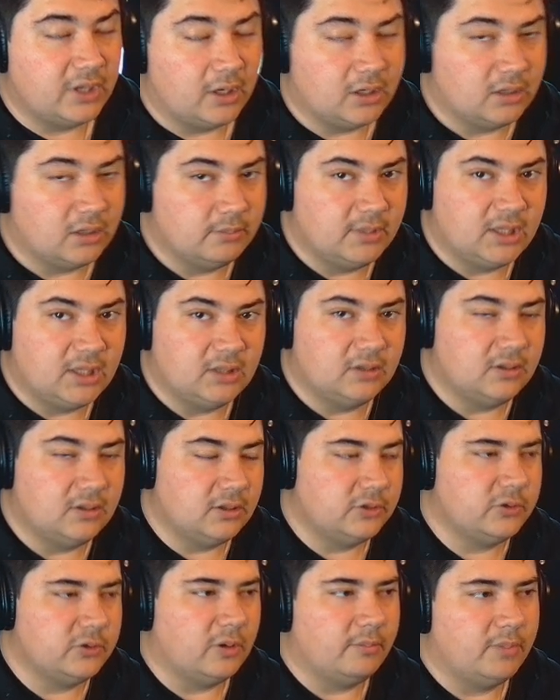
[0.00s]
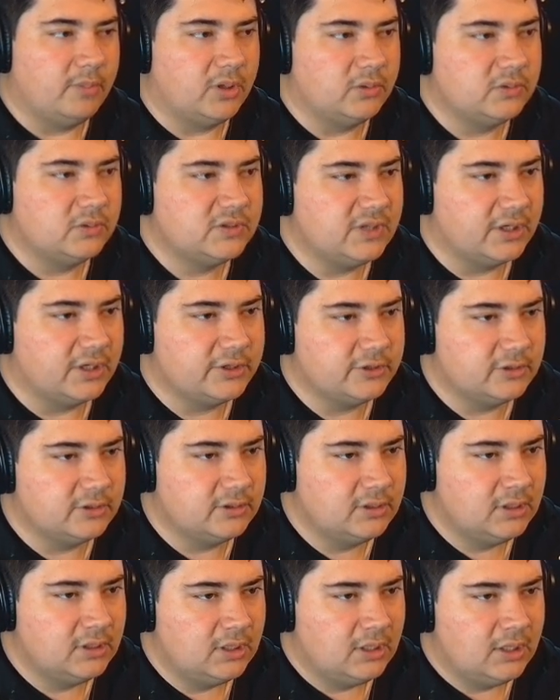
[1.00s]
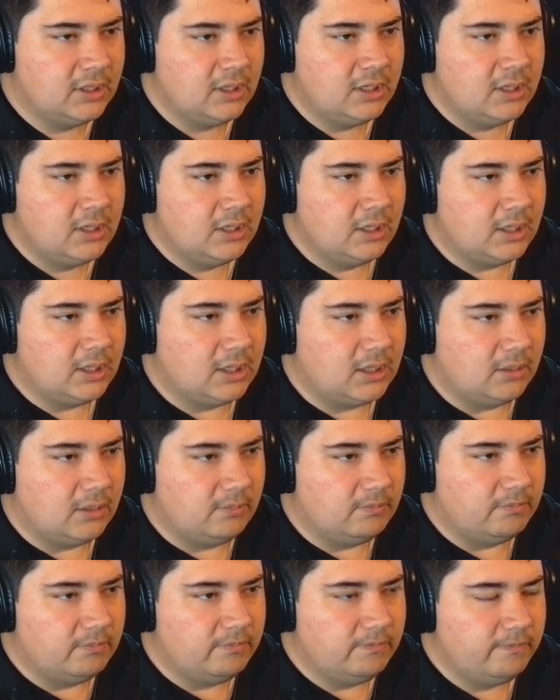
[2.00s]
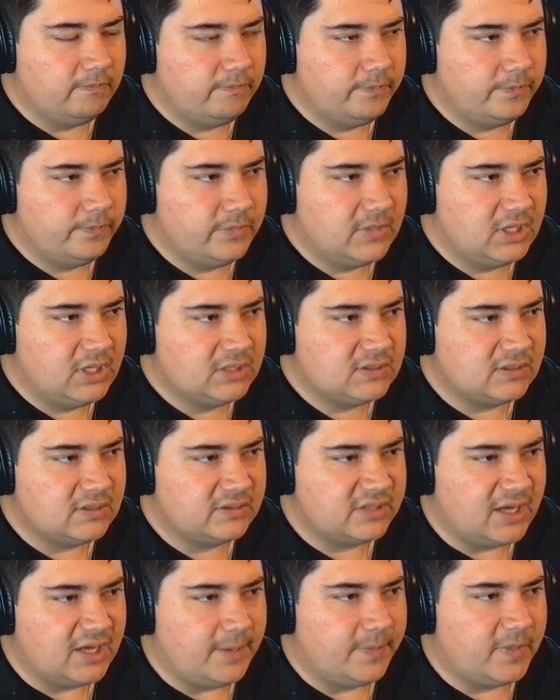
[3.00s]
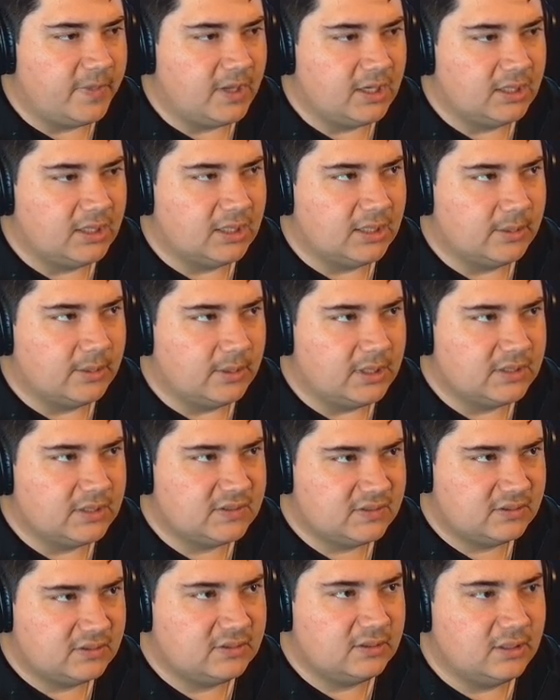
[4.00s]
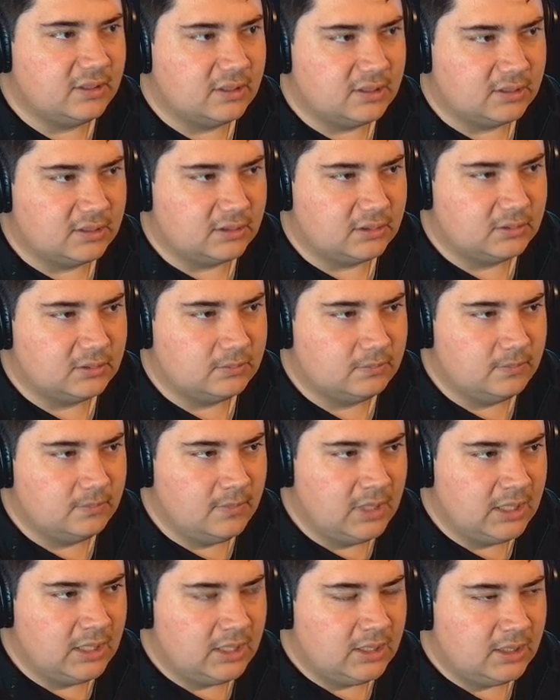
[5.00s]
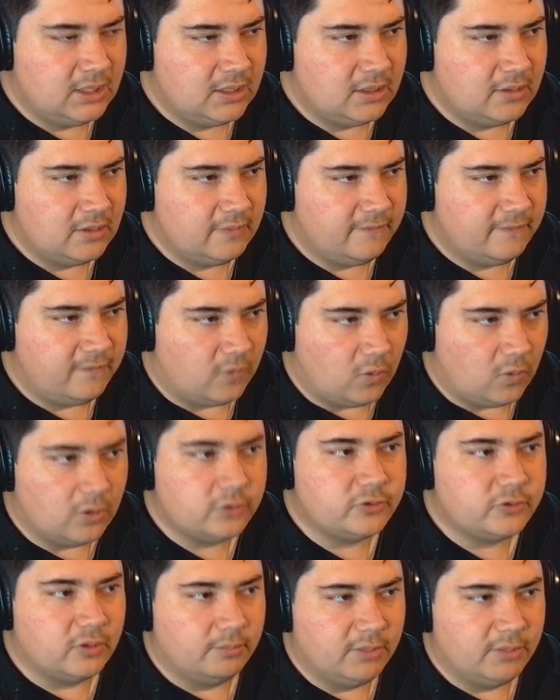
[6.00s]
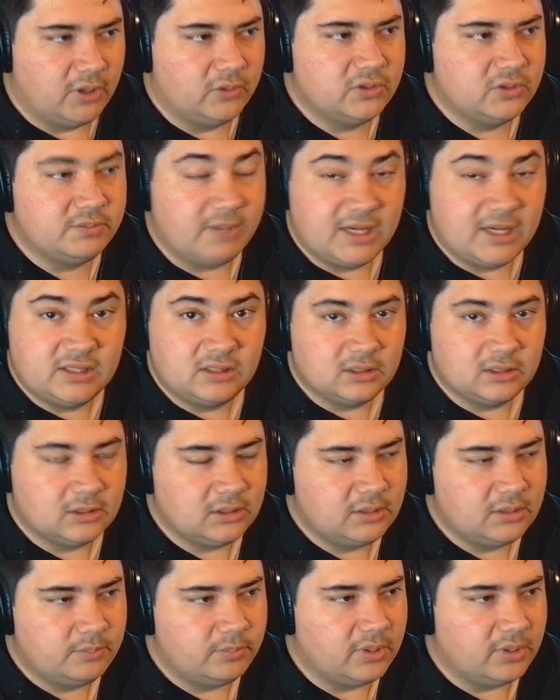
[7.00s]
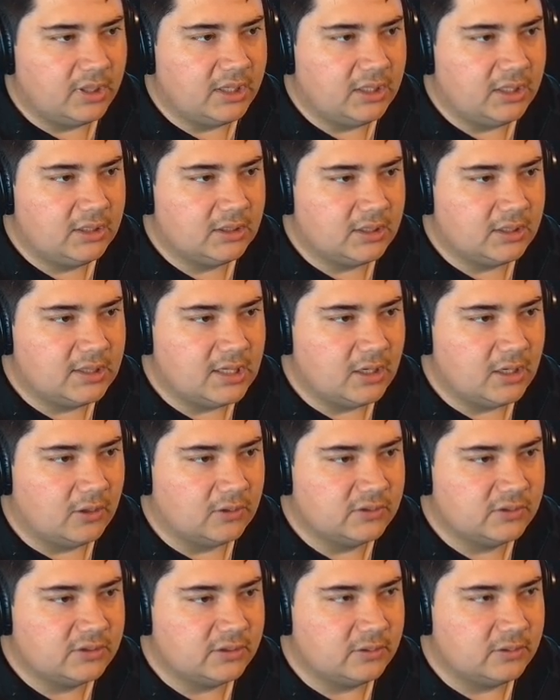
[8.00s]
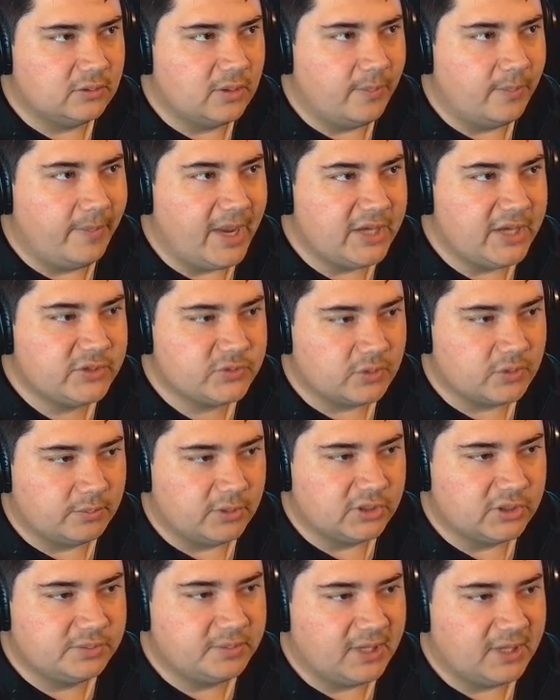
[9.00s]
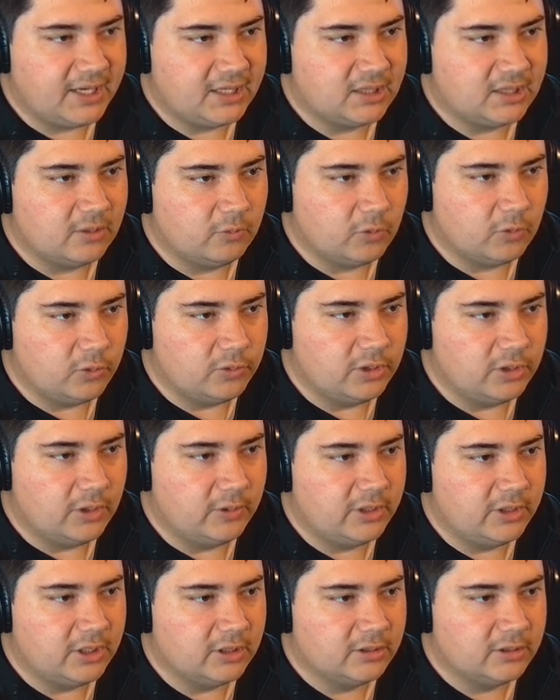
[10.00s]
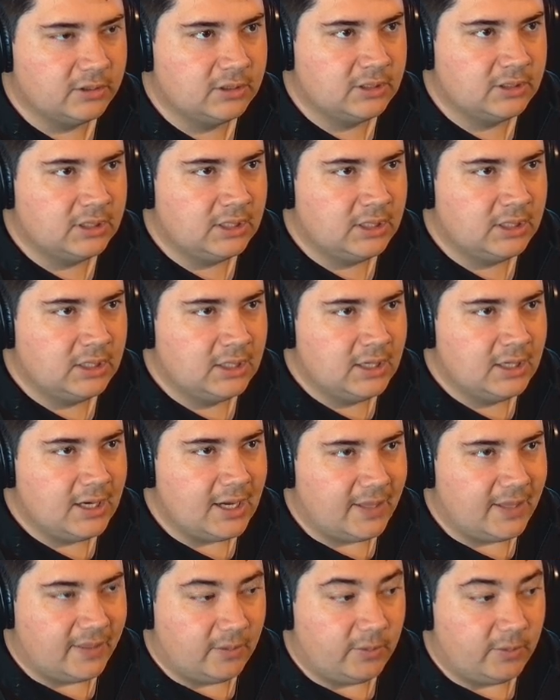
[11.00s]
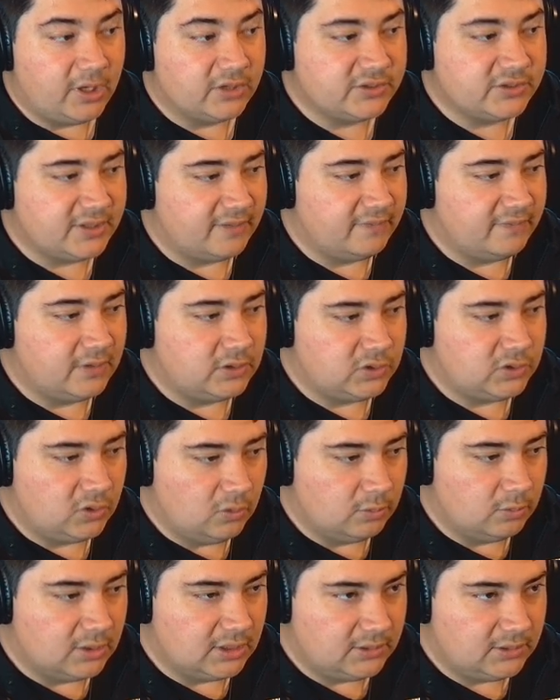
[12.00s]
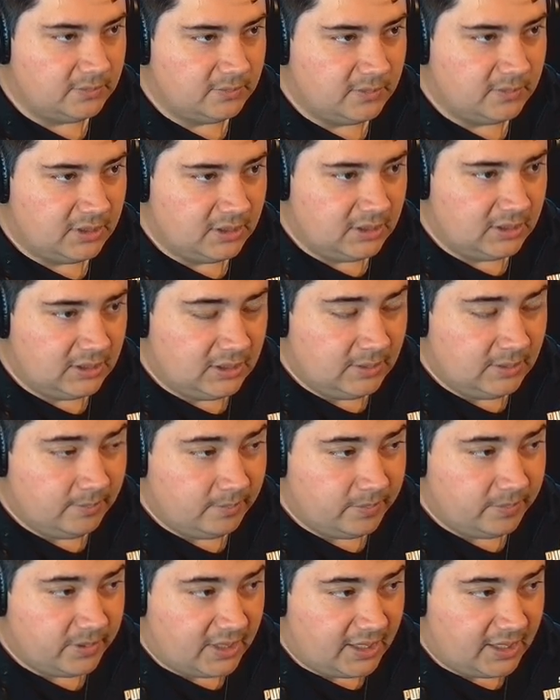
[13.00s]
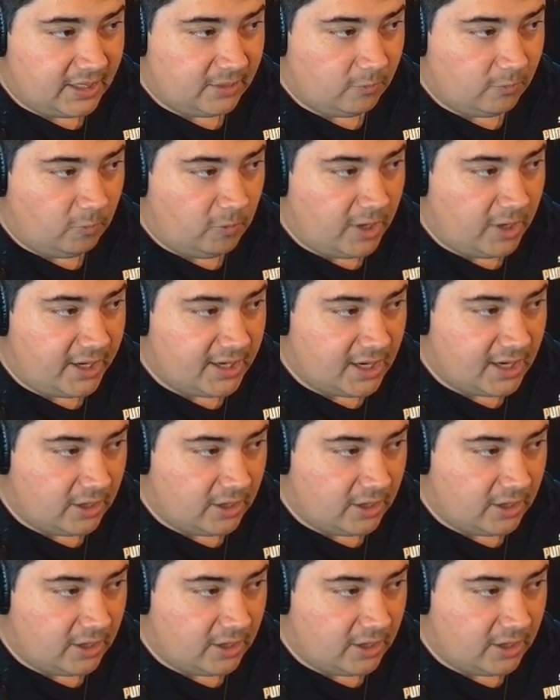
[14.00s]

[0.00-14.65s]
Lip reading: talking about the trombone section, um, it's the same thing. It's the four trombones basically playing, and then also the bass trombones playing the root note here. And then we also have the tuba playing way